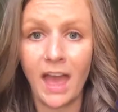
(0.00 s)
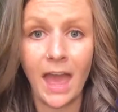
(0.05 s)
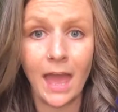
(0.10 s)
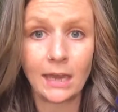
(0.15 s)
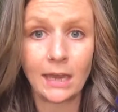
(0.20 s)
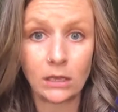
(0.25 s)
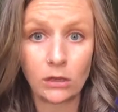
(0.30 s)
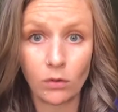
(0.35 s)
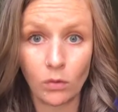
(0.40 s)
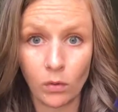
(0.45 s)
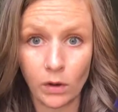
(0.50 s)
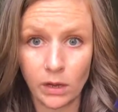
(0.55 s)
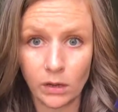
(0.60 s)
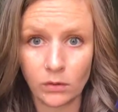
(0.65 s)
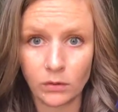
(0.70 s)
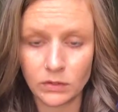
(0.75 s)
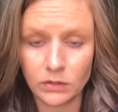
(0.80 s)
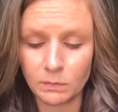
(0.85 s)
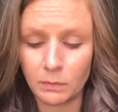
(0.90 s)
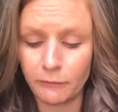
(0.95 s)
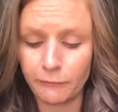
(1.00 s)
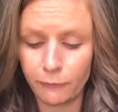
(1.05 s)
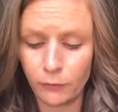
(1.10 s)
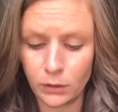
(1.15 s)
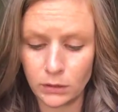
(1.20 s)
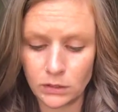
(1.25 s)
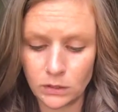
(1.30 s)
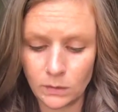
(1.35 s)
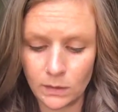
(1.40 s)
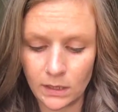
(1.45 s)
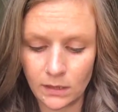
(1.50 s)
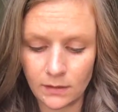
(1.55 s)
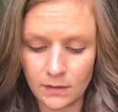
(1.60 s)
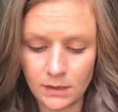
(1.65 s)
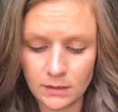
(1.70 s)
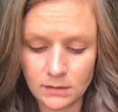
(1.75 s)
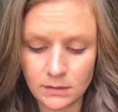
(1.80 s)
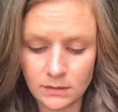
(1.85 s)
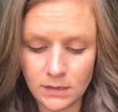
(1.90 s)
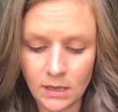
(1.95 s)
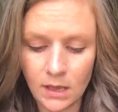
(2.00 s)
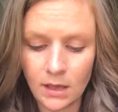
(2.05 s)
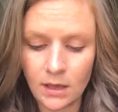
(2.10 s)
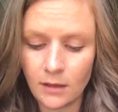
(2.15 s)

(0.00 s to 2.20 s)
any oils before doing this.